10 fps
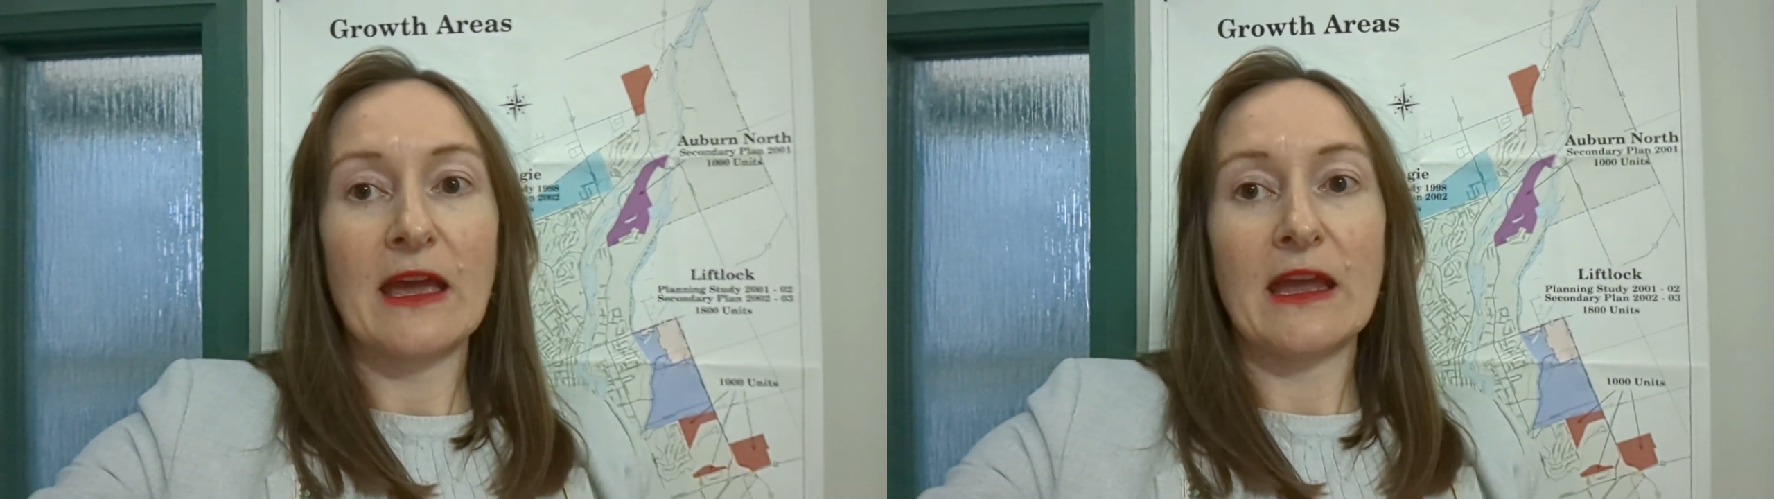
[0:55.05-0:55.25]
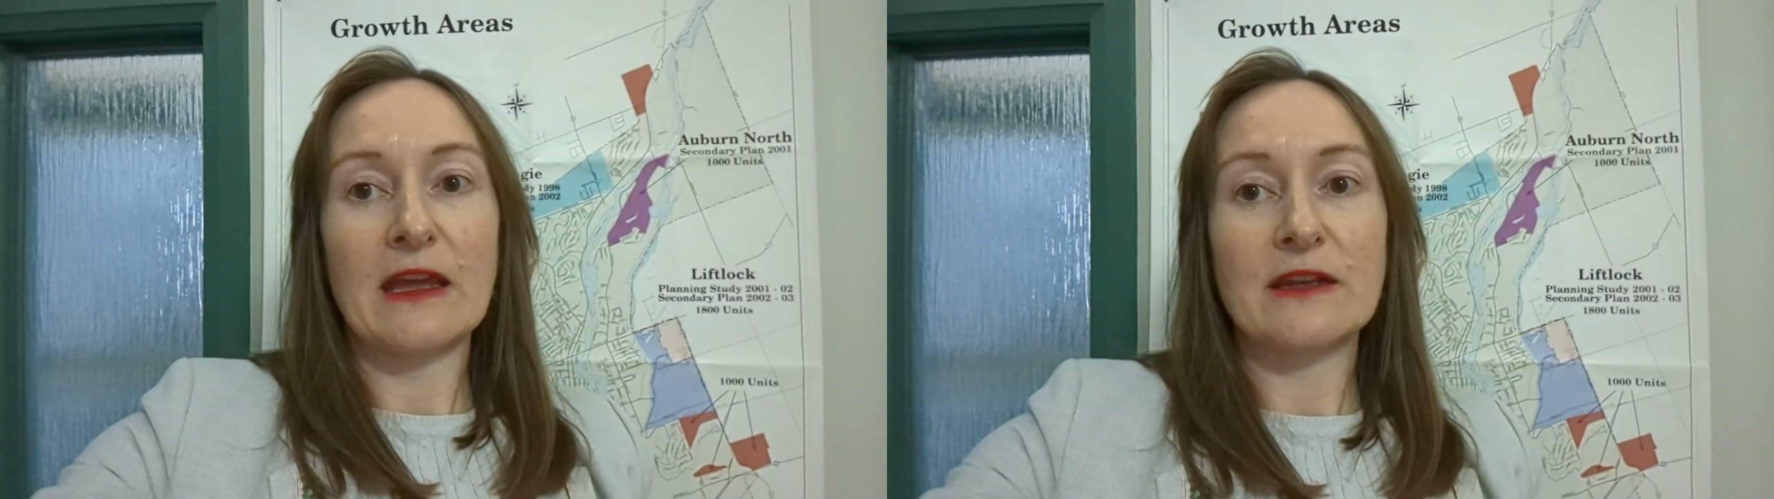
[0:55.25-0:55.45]

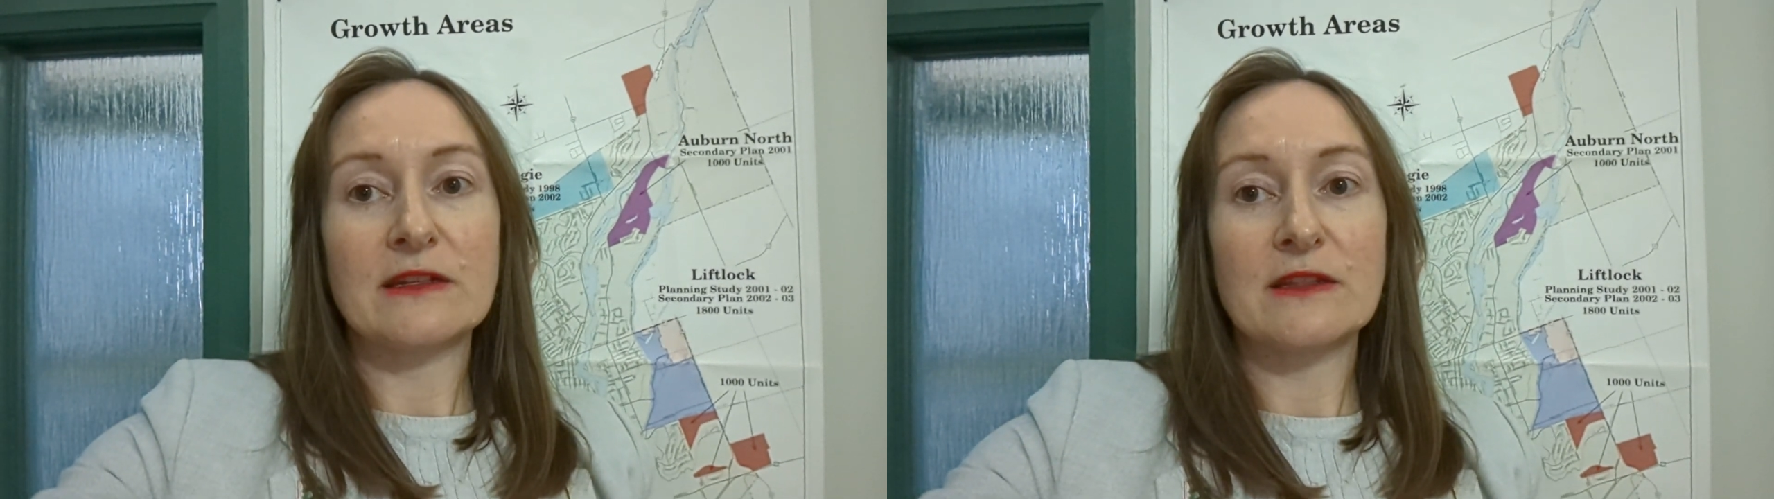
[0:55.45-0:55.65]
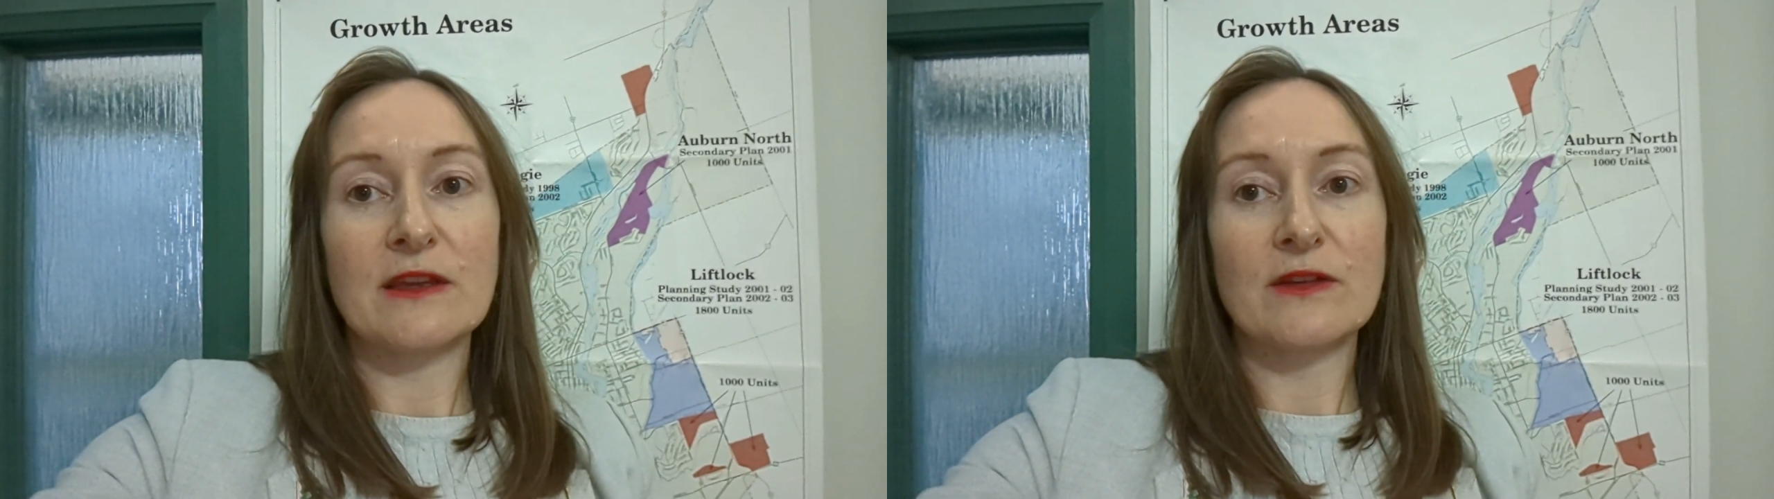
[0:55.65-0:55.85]

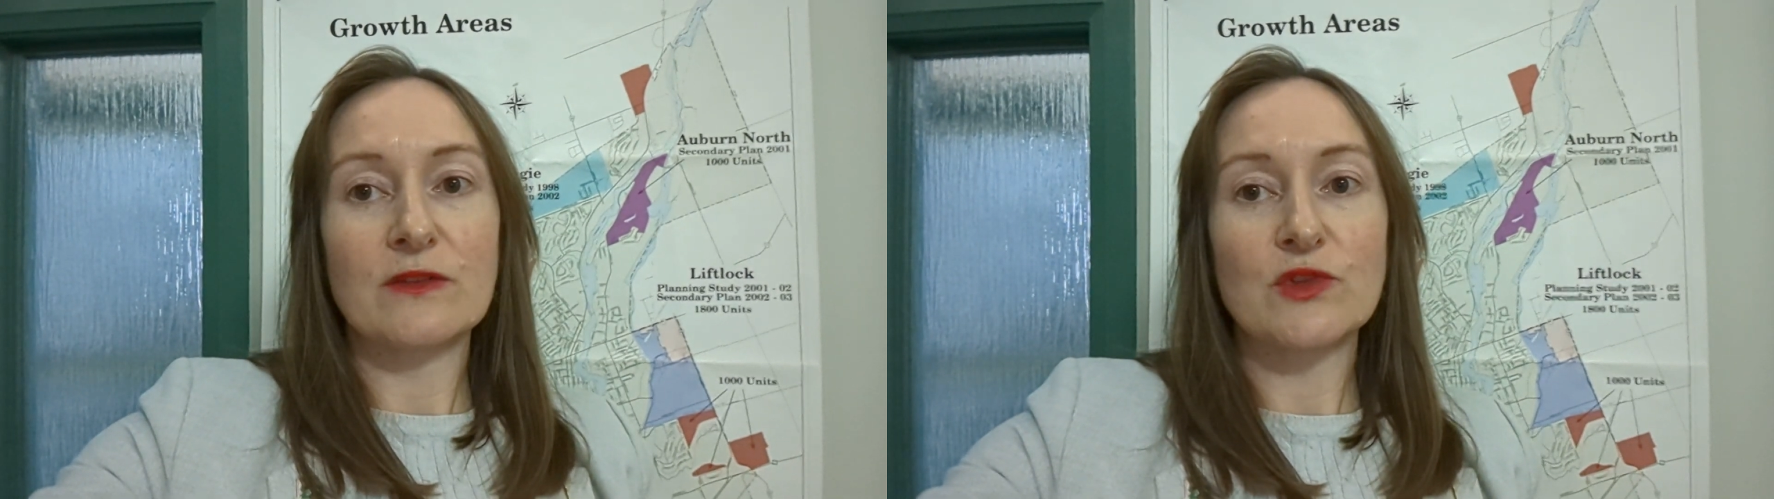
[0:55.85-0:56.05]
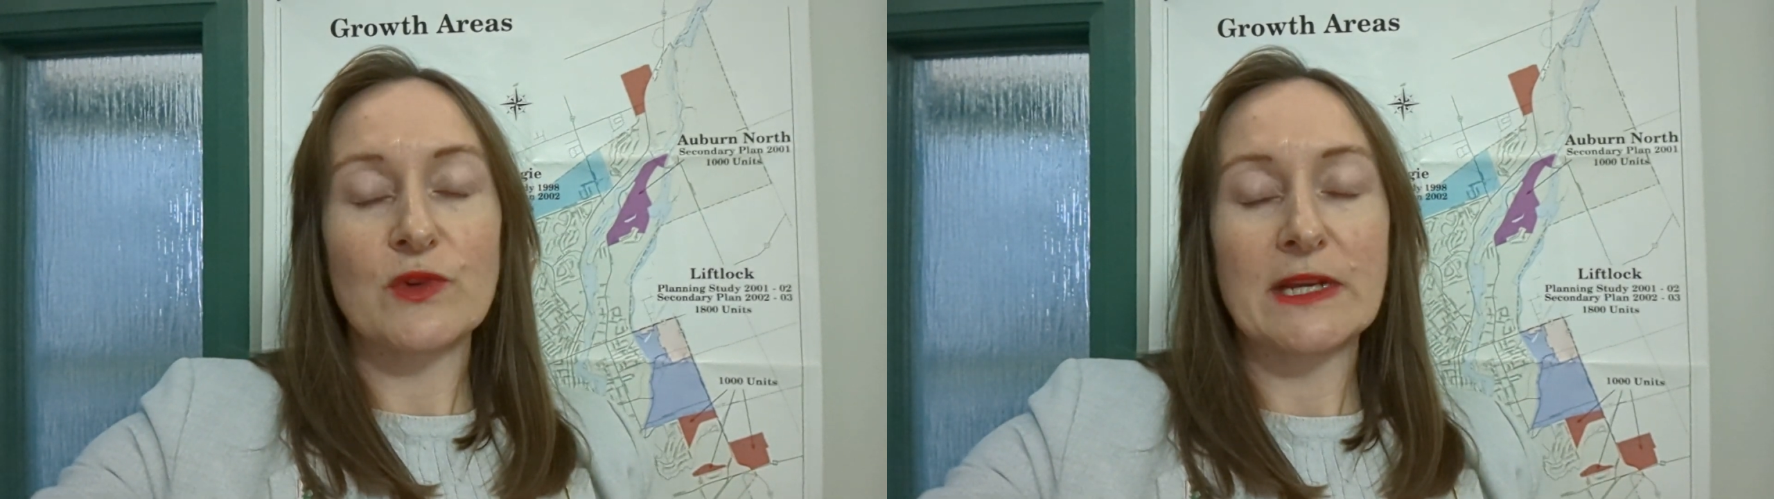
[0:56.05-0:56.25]
and
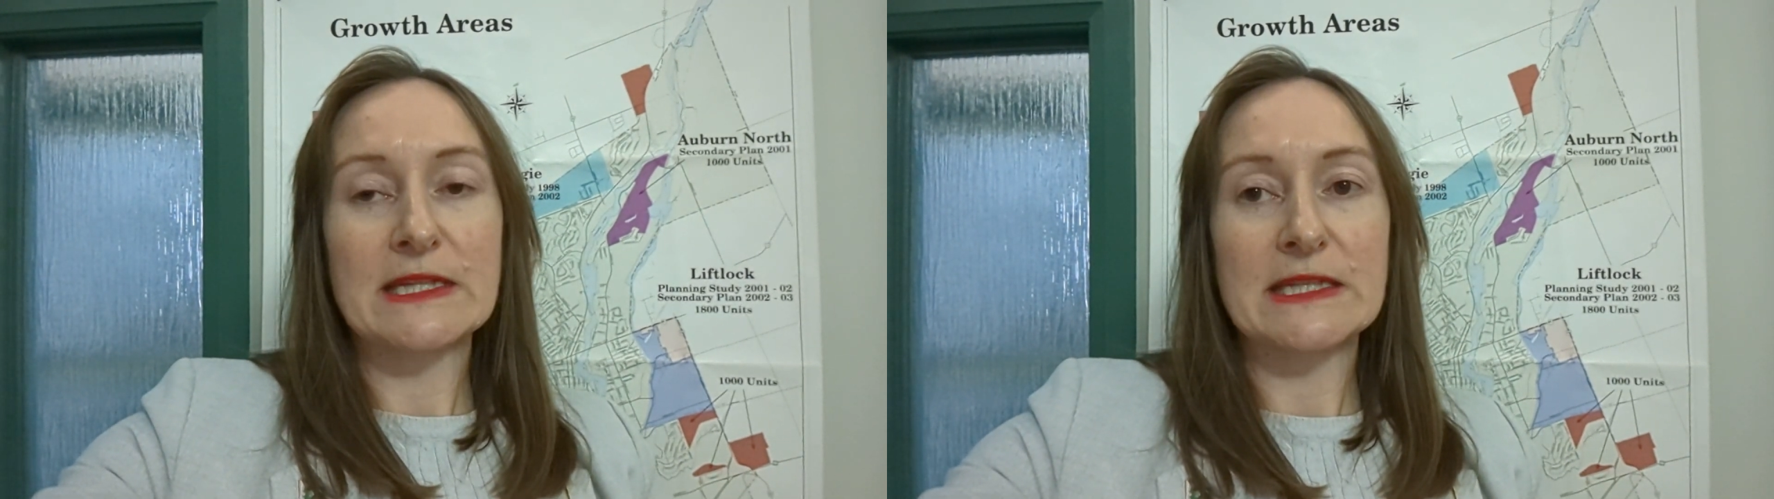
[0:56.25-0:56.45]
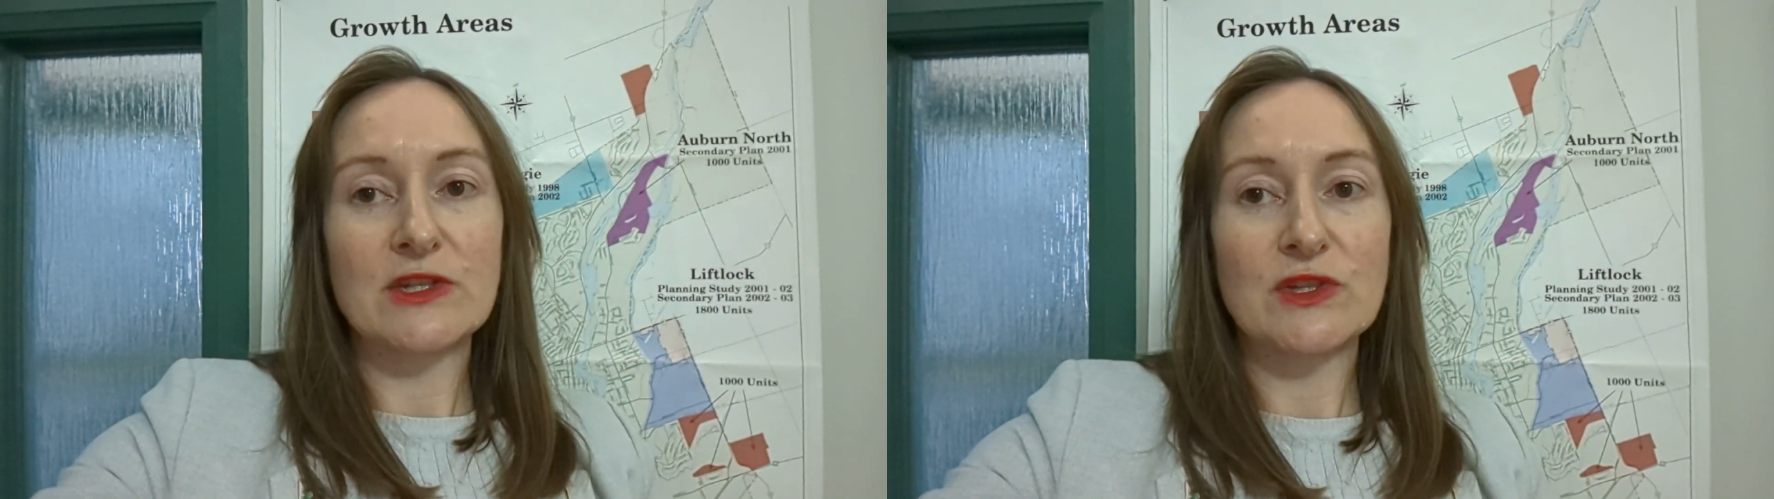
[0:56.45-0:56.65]
their
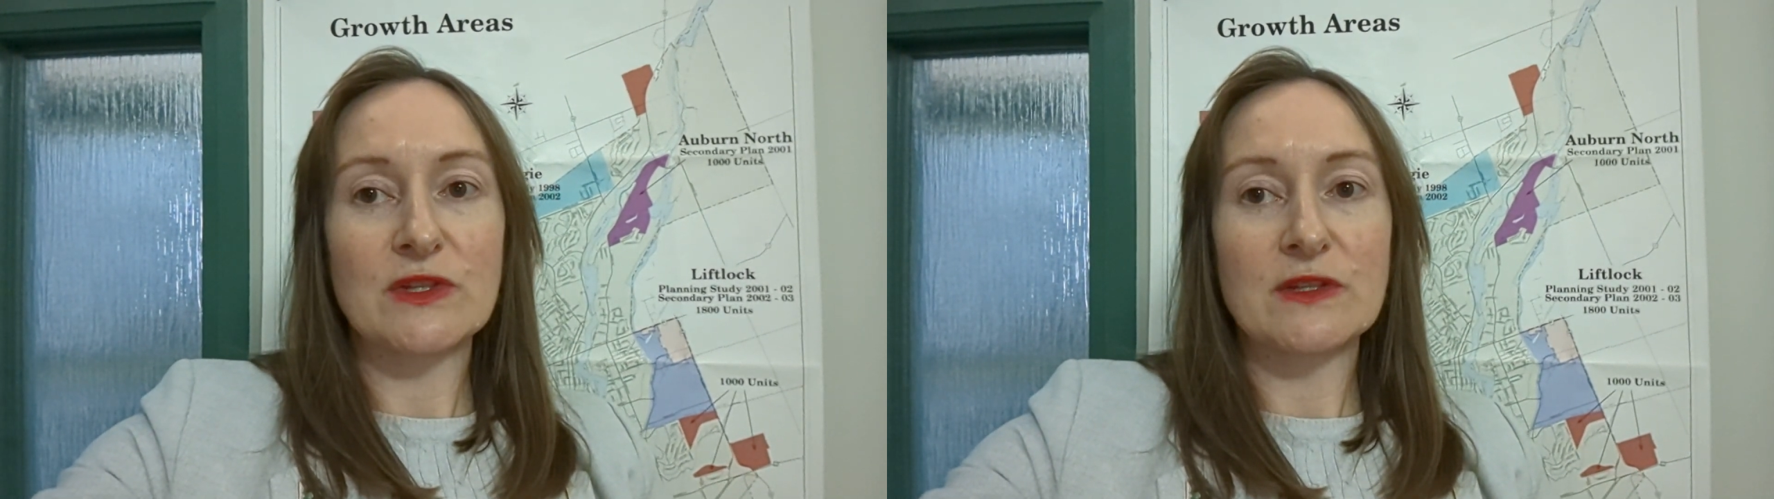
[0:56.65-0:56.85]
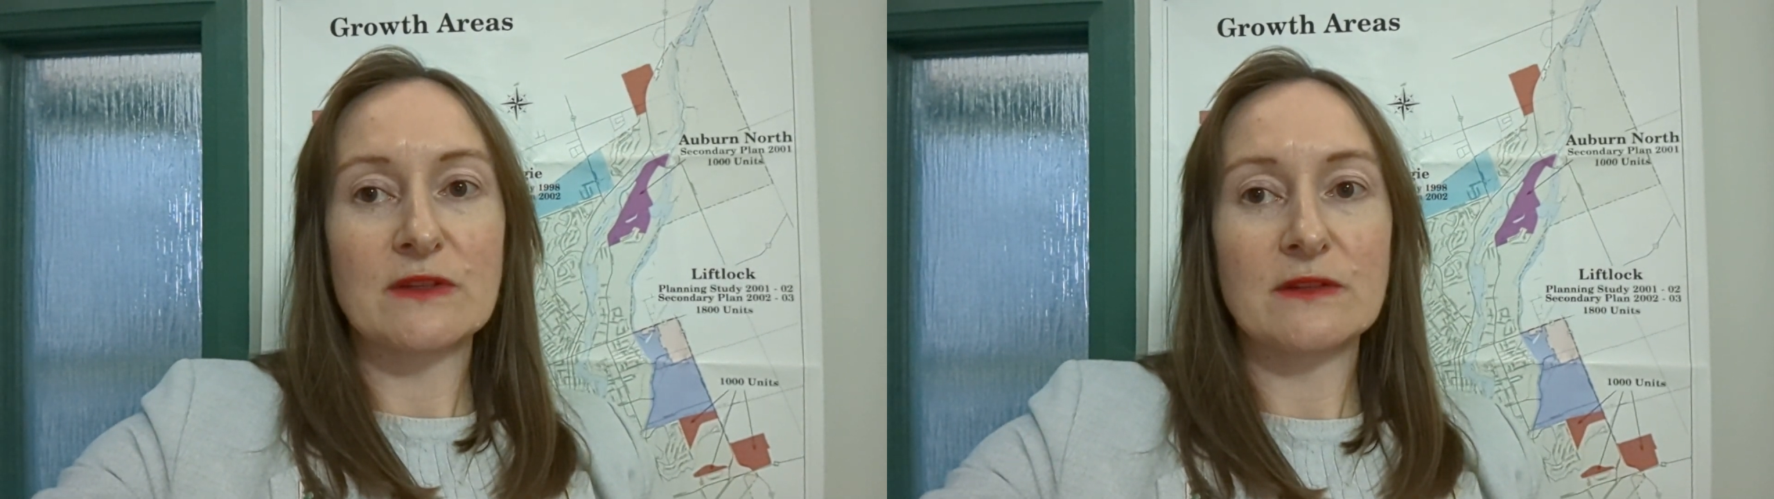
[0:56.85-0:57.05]

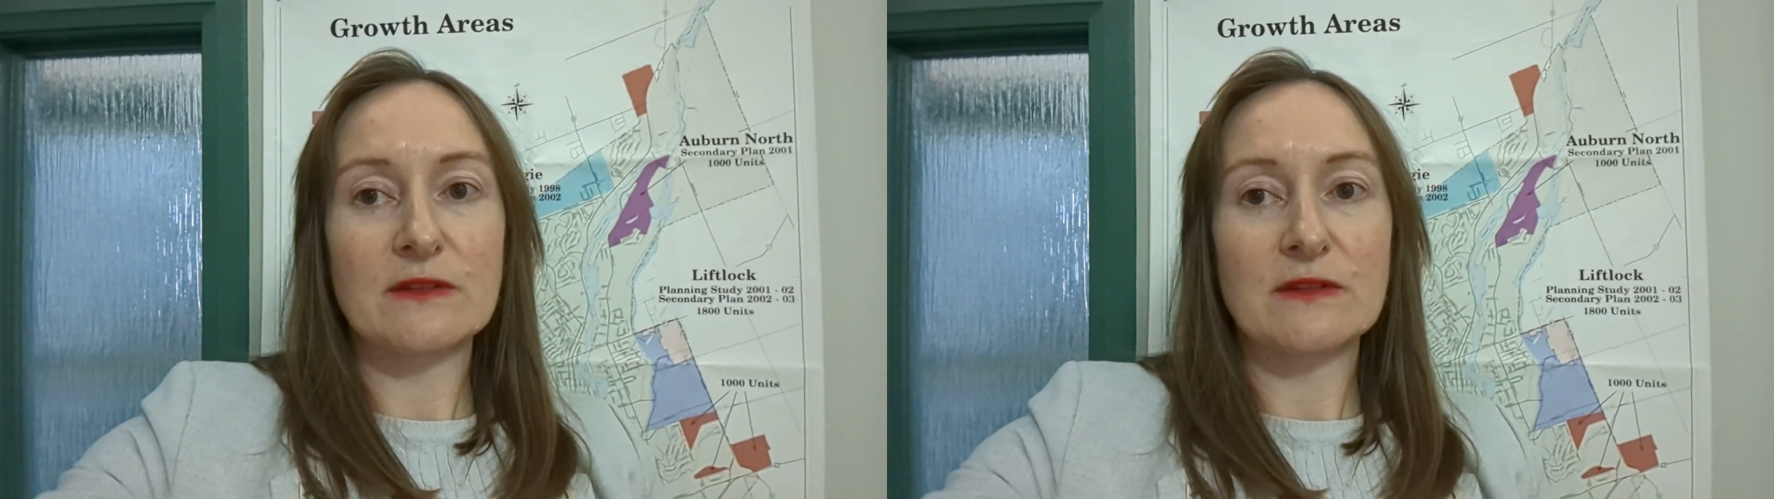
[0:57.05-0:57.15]
transition